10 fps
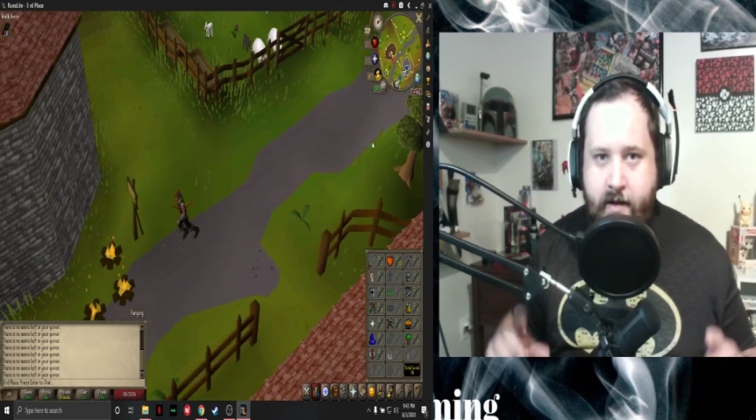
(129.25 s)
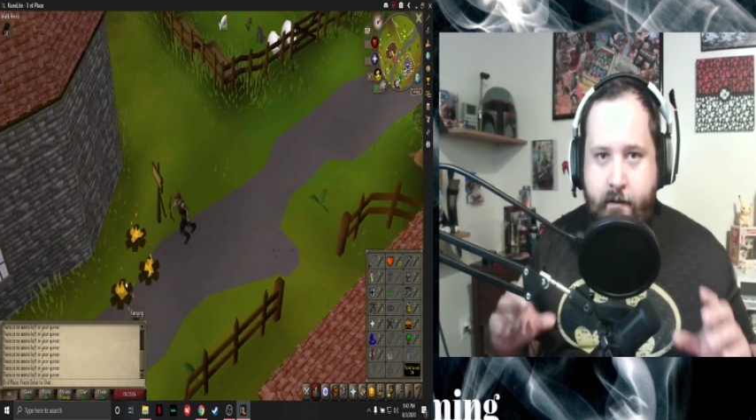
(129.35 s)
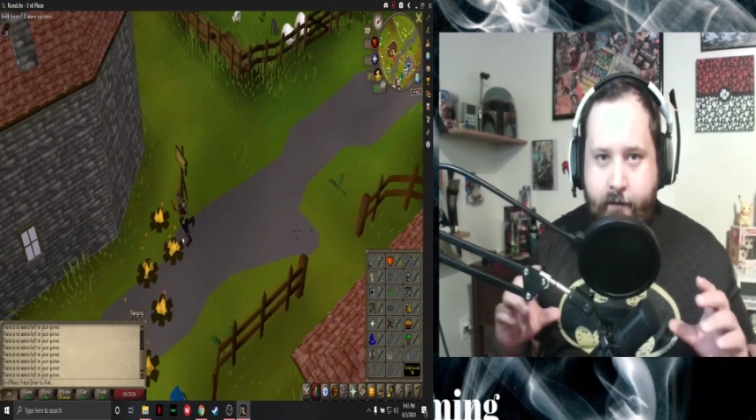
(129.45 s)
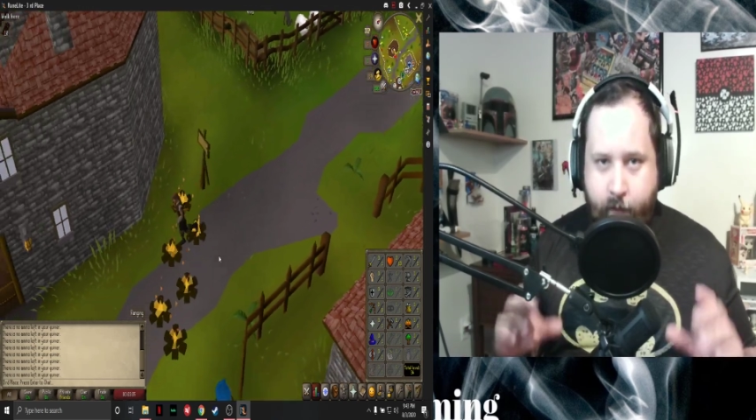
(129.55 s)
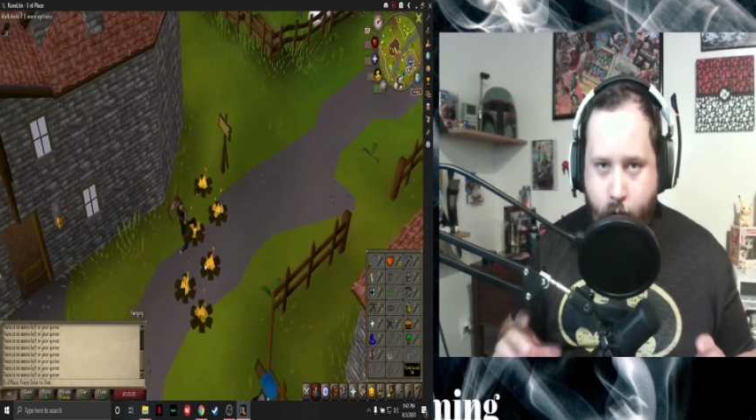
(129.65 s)

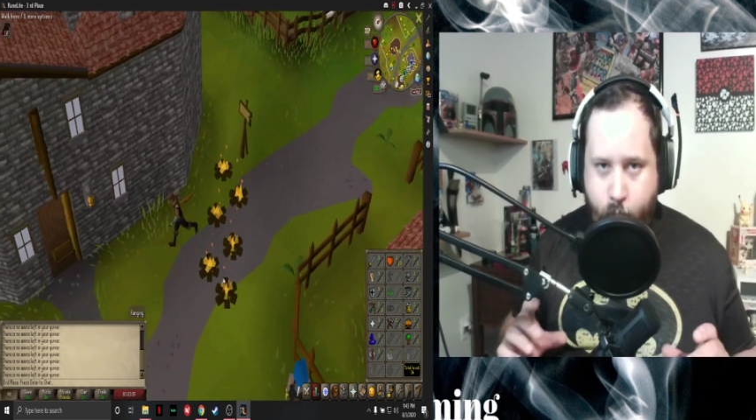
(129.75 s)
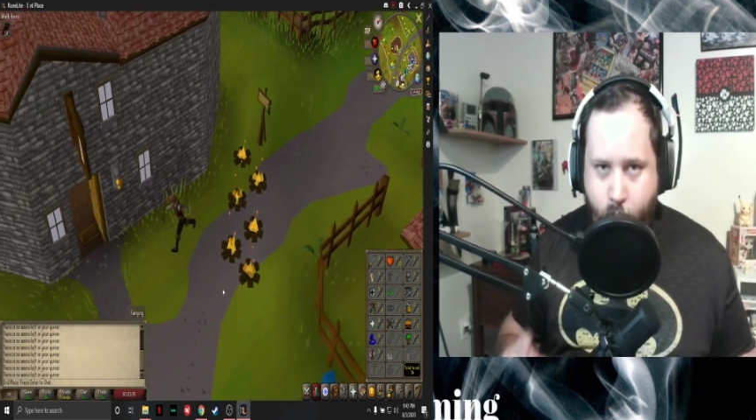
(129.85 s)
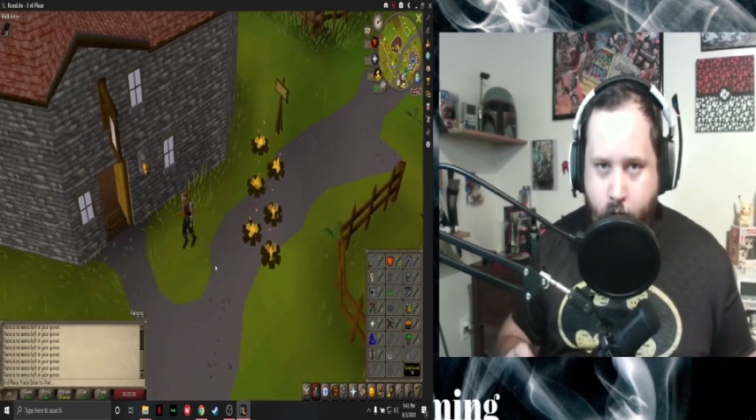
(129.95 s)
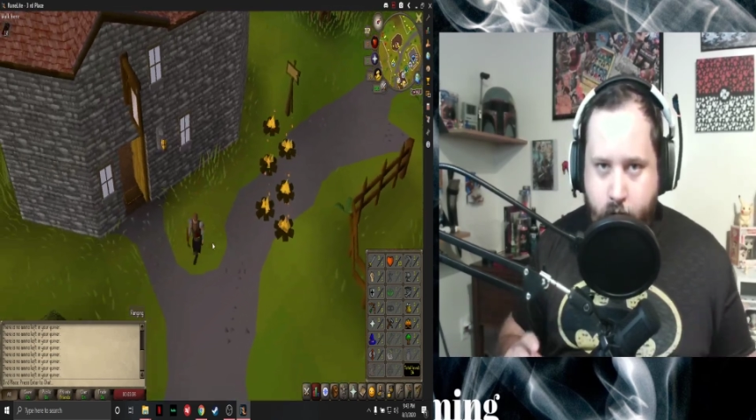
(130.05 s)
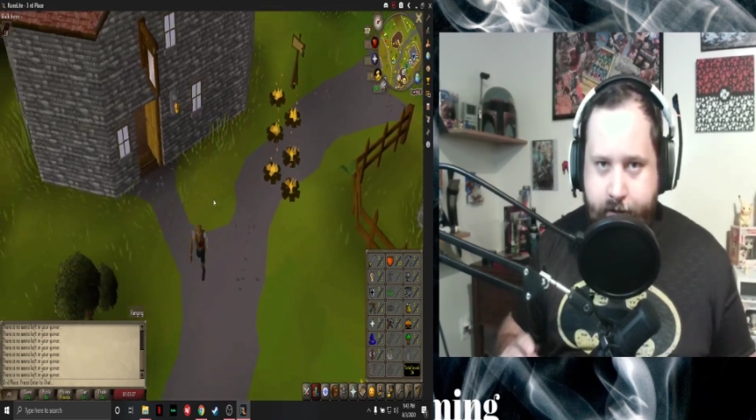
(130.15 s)
for
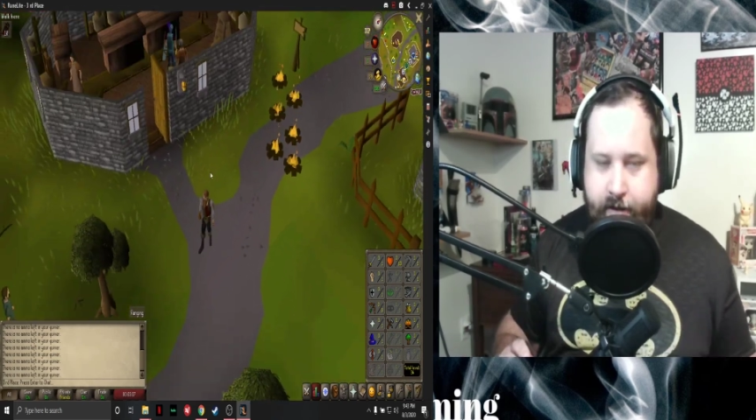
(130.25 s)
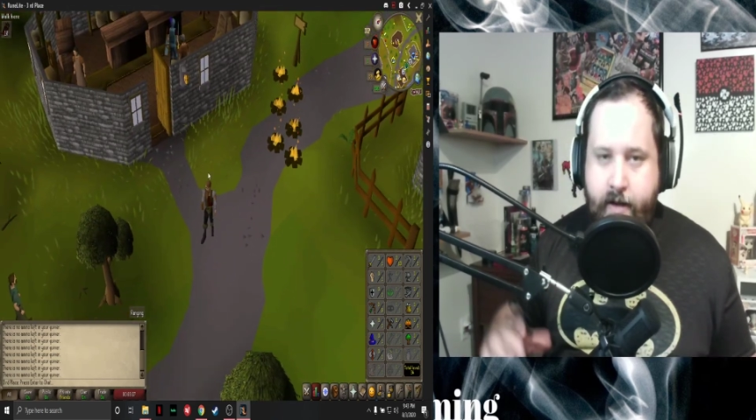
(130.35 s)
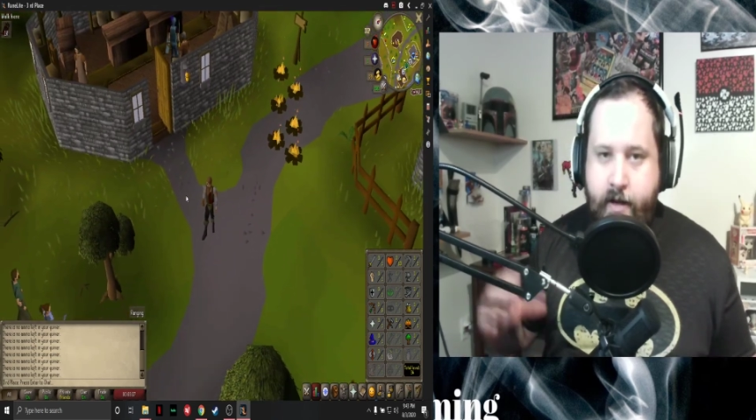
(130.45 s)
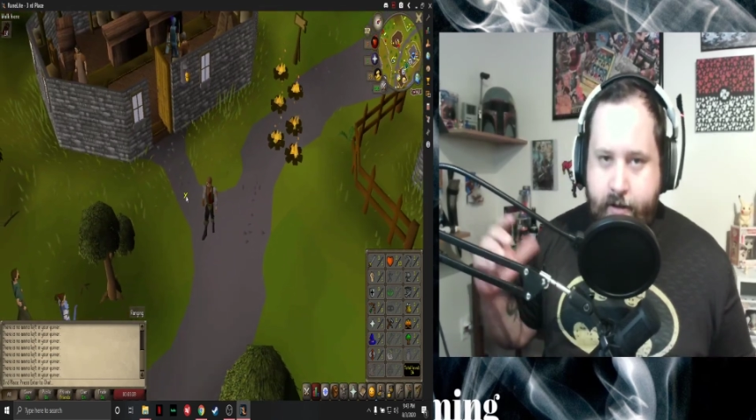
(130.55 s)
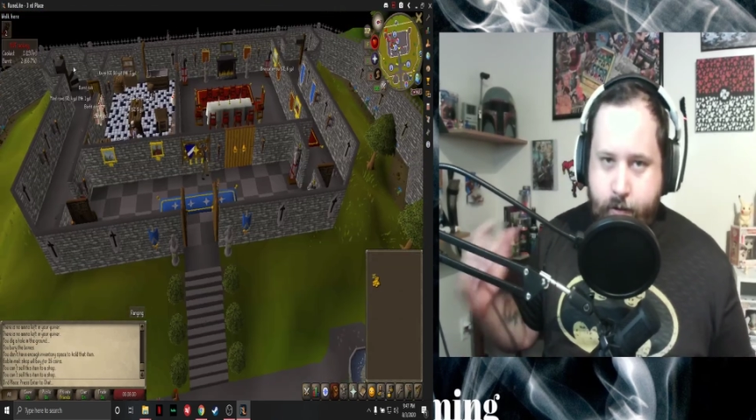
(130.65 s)
World
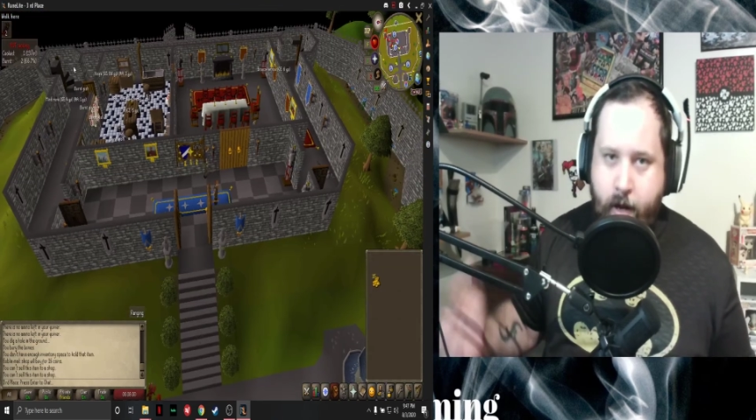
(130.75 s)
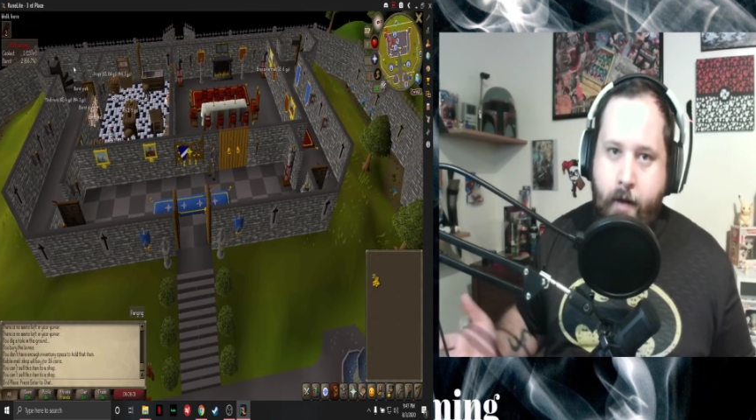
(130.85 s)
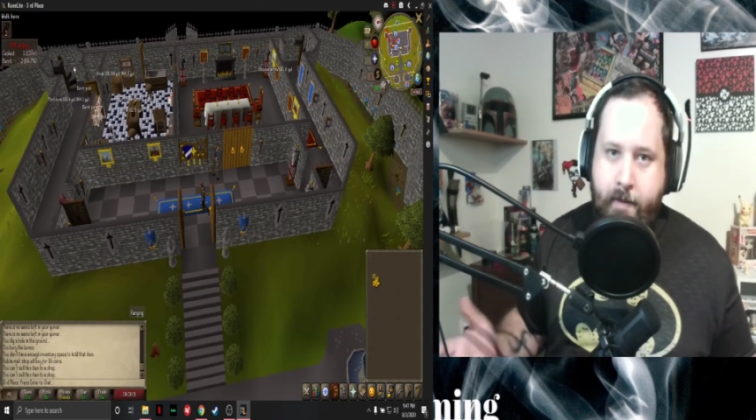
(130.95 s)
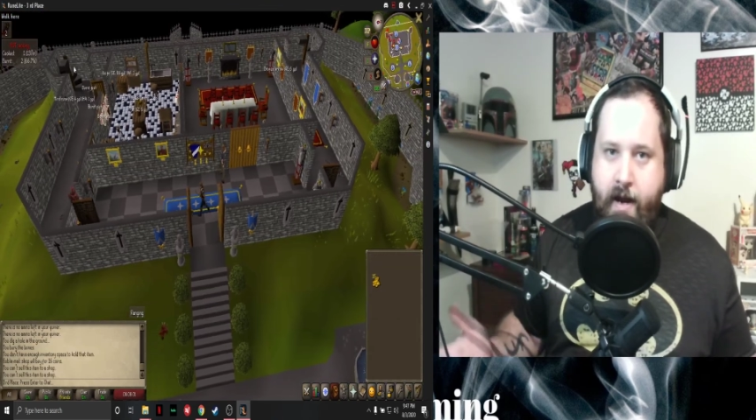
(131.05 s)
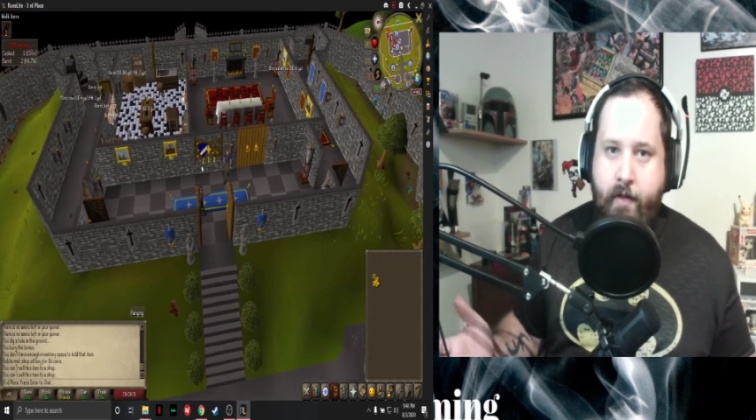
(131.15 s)
to
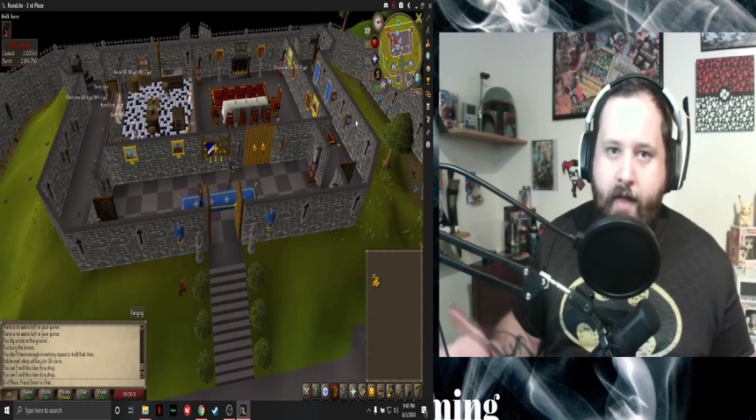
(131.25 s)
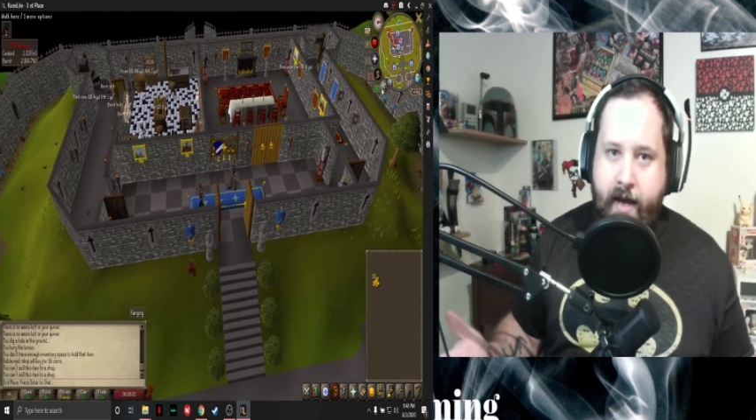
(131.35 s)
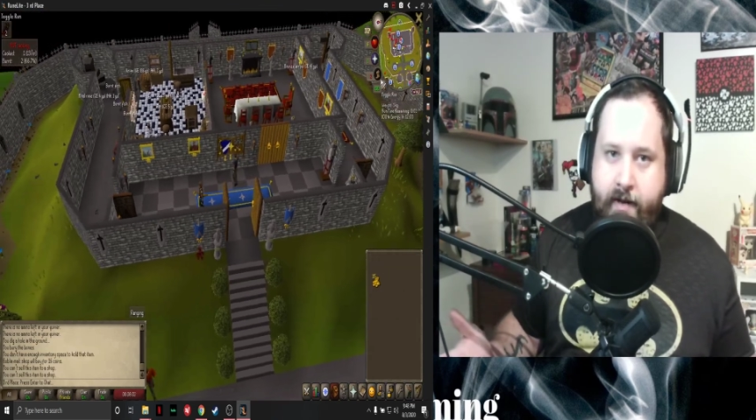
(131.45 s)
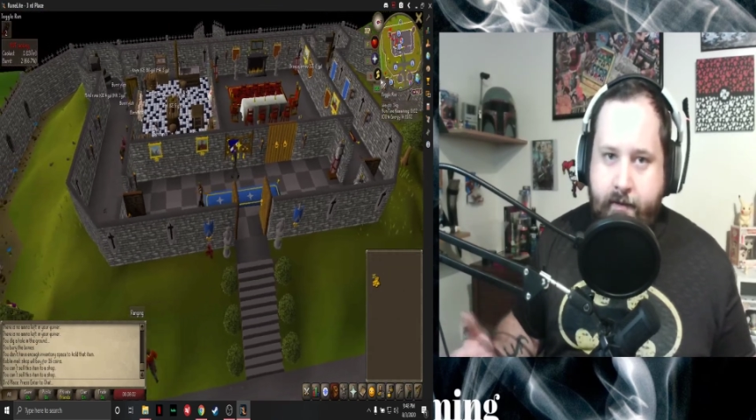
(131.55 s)
Albion Online.